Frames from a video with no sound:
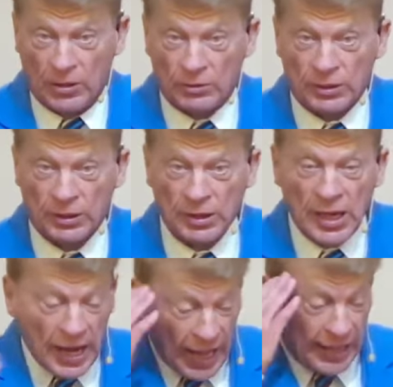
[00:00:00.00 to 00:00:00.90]
phone.
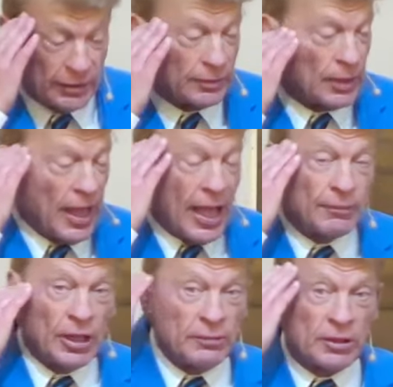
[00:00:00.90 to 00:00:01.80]

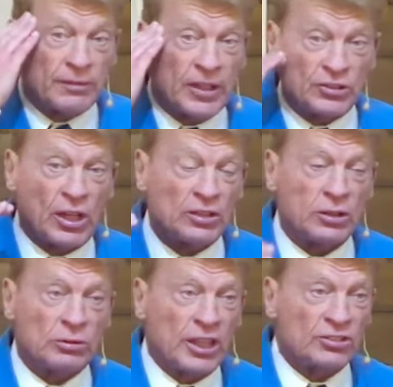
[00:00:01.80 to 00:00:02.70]
I'm not even convinced all these
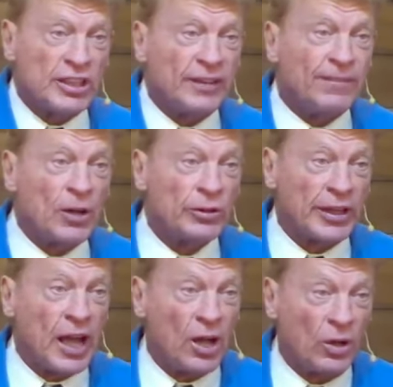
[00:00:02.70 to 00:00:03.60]
little kids need a phone
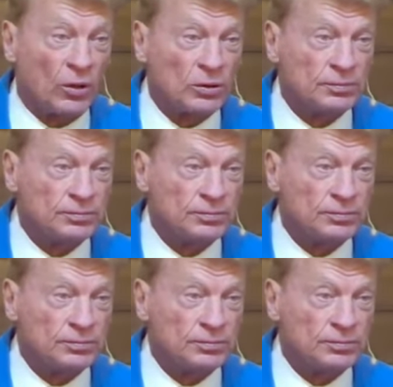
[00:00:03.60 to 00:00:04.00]
at all.